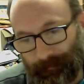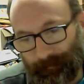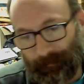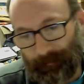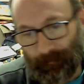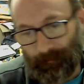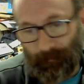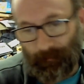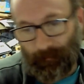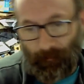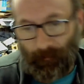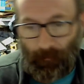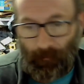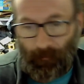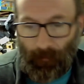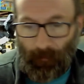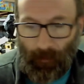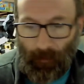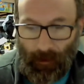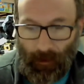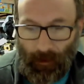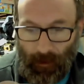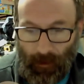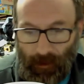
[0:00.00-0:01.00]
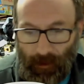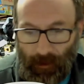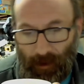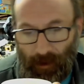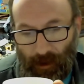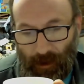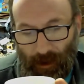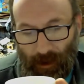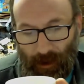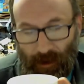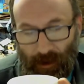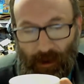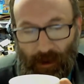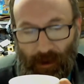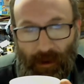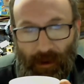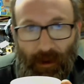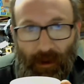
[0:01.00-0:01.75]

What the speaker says: (no one is talking)